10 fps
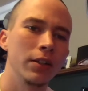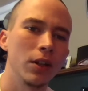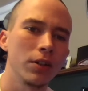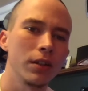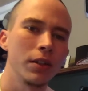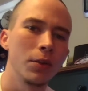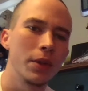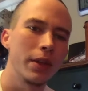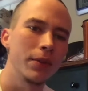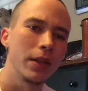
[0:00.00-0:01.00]
Austin here with
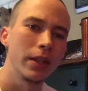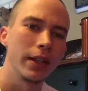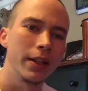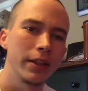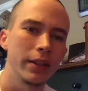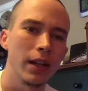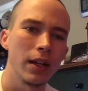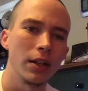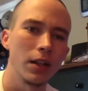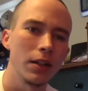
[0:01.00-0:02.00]
Everything and Anything COD,
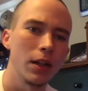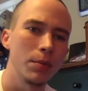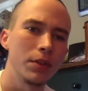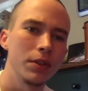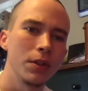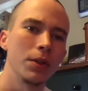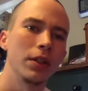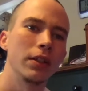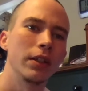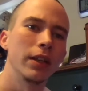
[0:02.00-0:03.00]
another episode,
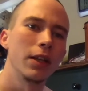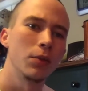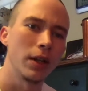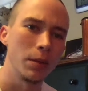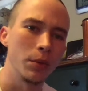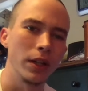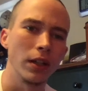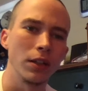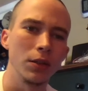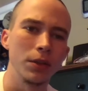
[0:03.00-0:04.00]
and today what I'm
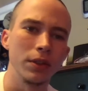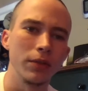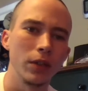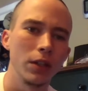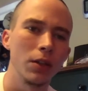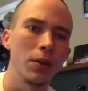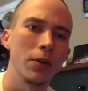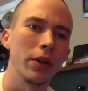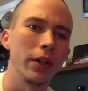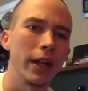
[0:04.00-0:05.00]
bringing you is a video
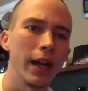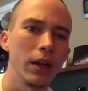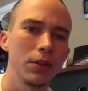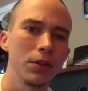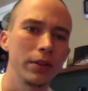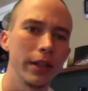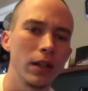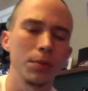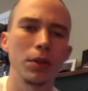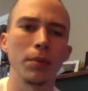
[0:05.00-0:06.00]
on how to set
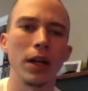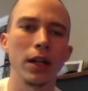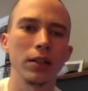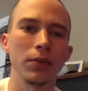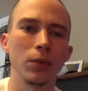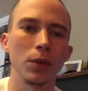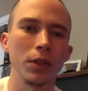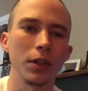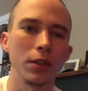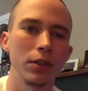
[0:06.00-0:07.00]
up your mods for
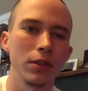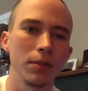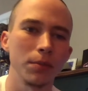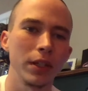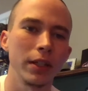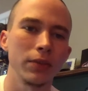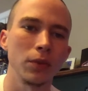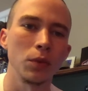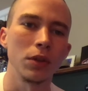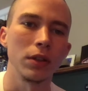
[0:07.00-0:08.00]
your
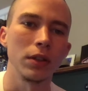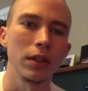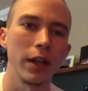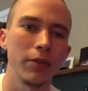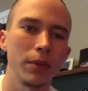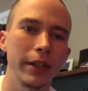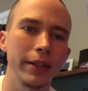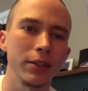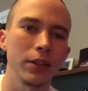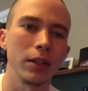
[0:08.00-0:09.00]
PS4
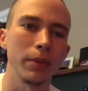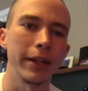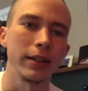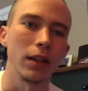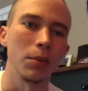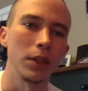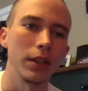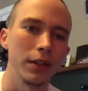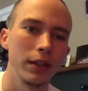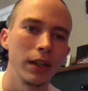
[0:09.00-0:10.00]
FPS StrikePack Dominator.